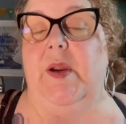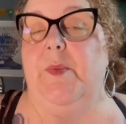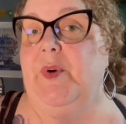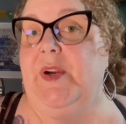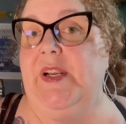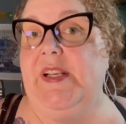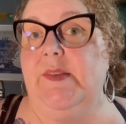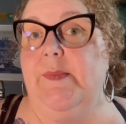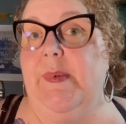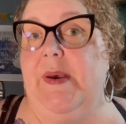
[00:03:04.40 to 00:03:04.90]

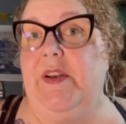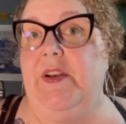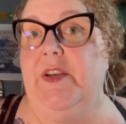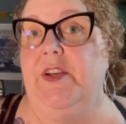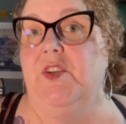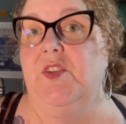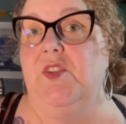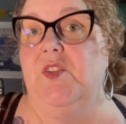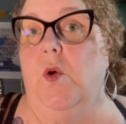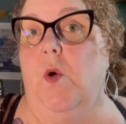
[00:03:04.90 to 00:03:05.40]
brings about in
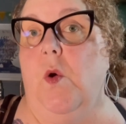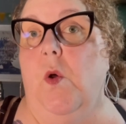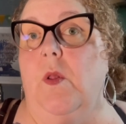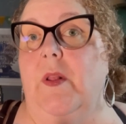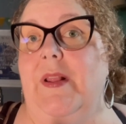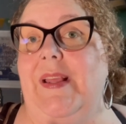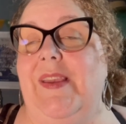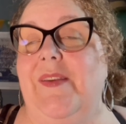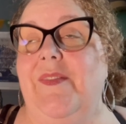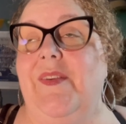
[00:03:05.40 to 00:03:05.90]
your soul,
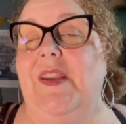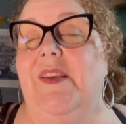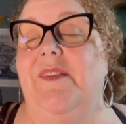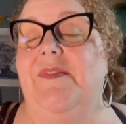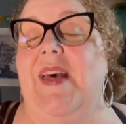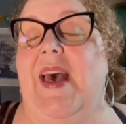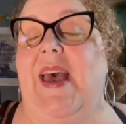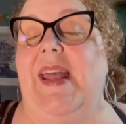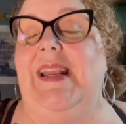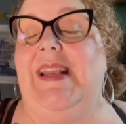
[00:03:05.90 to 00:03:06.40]
even if
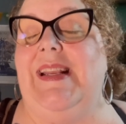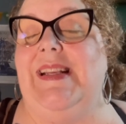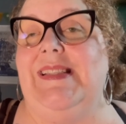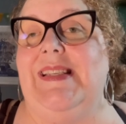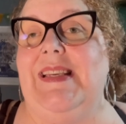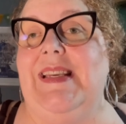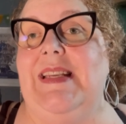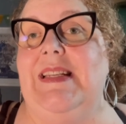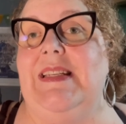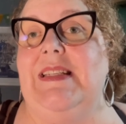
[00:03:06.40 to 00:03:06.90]
that
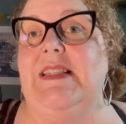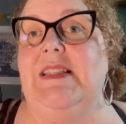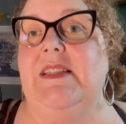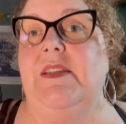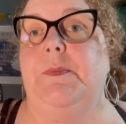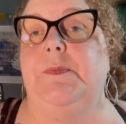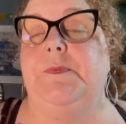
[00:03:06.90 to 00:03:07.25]
isn't